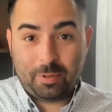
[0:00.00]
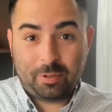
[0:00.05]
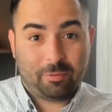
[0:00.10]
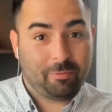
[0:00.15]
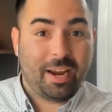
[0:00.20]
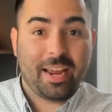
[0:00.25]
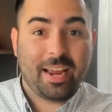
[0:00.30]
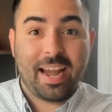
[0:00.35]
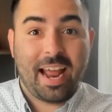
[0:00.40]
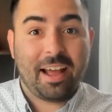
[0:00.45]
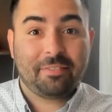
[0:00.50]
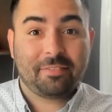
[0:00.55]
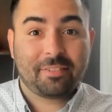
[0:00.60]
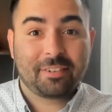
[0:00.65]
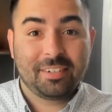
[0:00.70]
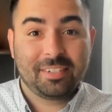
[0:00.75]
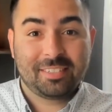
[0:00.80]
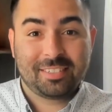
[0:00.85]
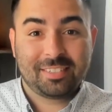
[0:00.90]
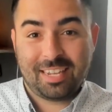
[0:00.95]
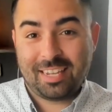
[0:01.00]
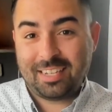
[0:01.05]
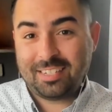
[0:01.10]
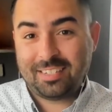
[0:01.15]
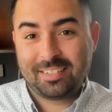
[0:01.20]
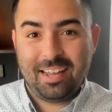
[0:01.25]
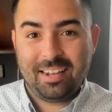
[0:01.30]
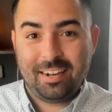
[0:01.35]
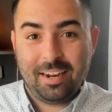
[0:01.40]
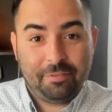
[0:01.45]
But right after, He
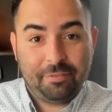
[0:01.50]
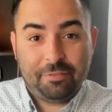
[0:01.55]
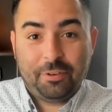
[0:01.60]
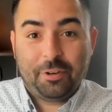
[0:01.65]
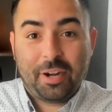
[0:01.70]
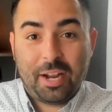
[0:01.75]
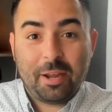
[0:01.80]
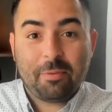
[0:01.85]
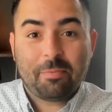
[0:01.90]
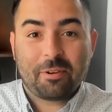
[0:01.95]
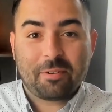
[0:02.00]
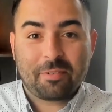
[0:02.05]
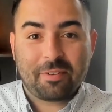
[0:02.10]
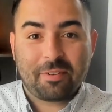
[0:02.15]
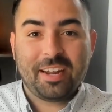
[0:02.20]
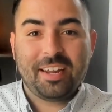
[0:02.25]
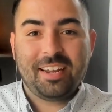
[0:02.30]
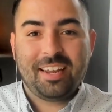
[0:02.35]
says, "Love your neighbor," right?